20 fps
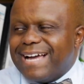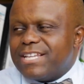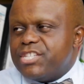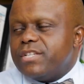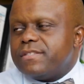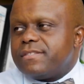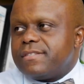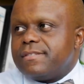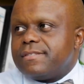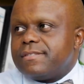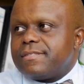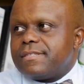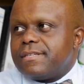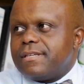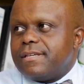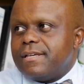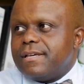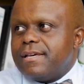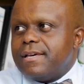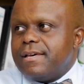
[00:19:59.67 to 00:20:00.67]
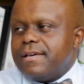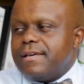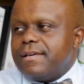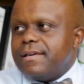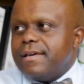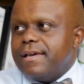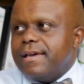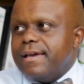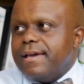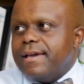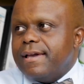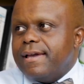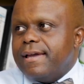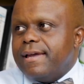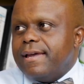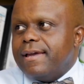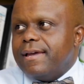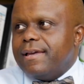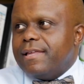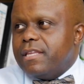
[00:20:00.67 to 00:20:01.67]
agencies,
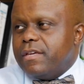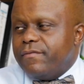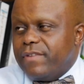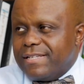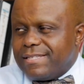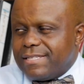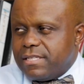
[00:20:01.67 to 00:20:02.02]
even